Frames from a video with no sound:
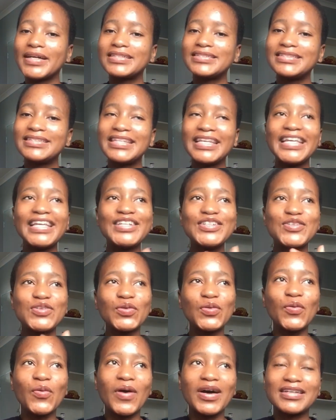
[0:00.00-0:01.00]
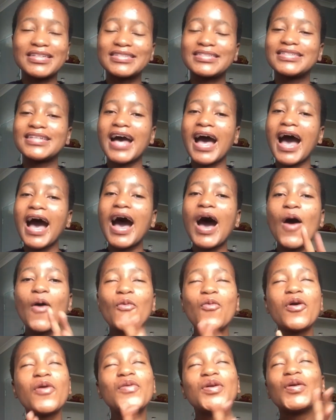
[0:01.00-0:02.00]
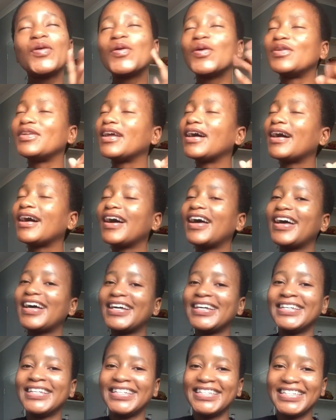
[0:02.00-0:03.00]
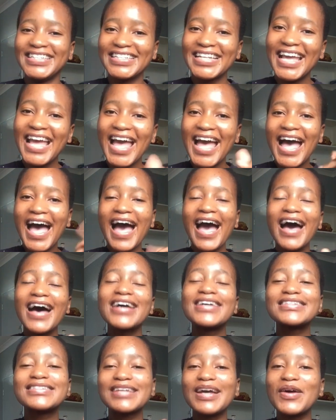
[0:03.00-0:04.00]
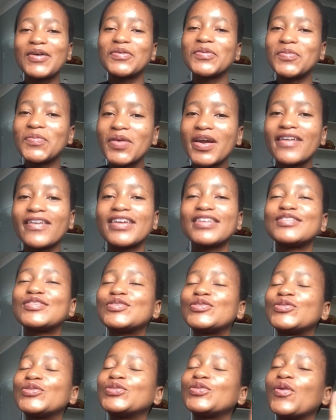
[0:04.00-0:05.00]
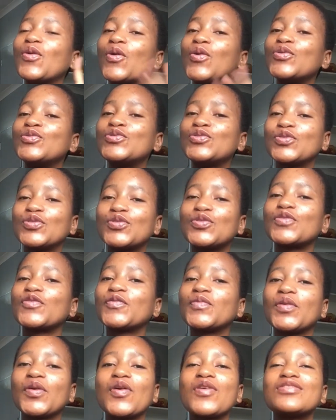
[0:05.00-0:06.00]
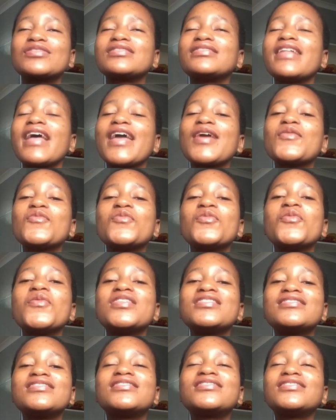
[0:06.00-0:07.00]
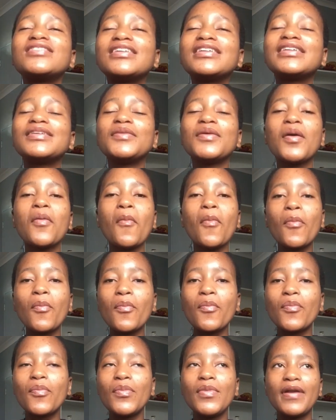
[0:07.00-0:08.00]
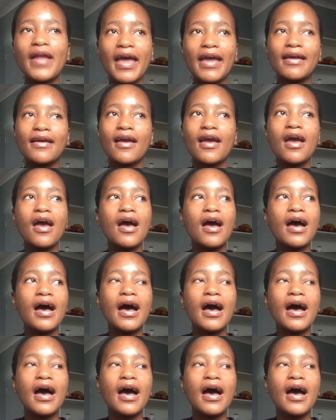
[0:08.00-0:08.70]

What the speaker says: But the issue was, how were we gonna ask our parents to go to proof? Because like we were strictly like